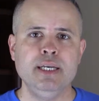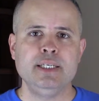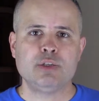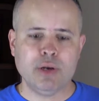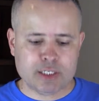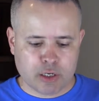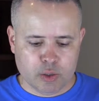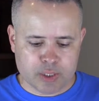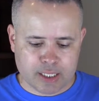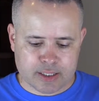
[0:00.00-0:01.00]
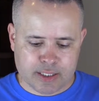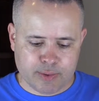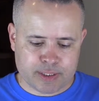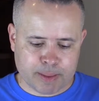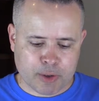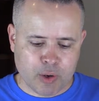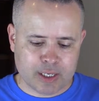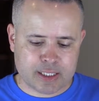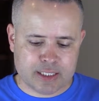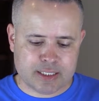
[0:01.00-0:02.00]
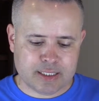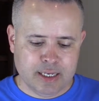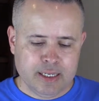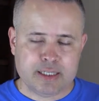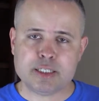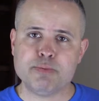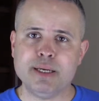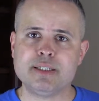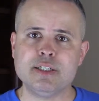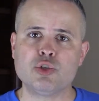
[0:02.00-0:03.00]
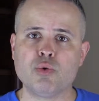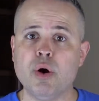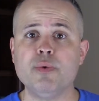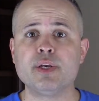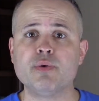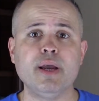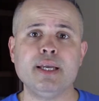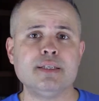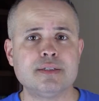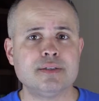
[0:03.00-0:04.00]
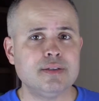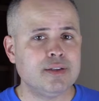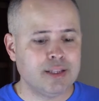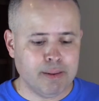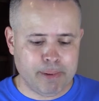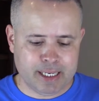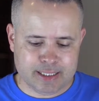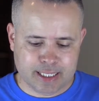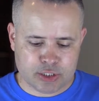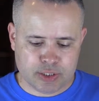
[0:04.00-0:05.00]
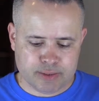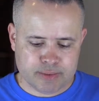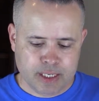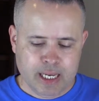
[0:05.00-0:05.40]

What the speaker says: So let's close out the series. I'm calling this message, Grow in Grace, the Benediction.